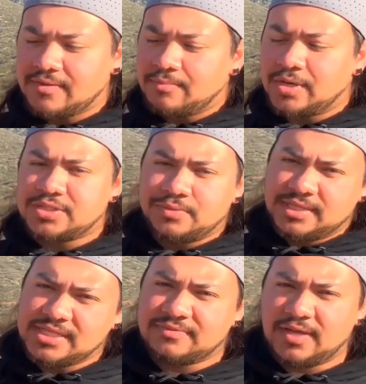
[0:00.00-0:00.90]
have a pressure
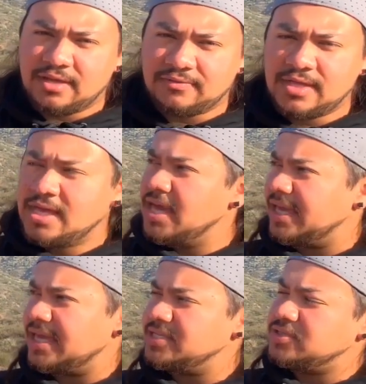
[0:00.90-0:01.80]
release valve
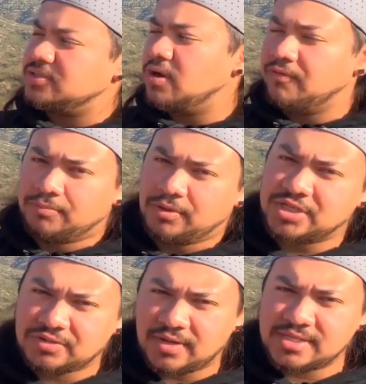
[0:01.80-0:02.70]
in case you do over
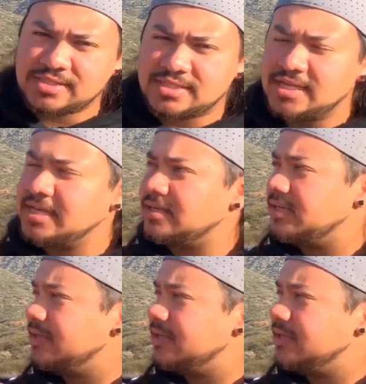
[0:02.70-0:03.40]
pressurize the tank.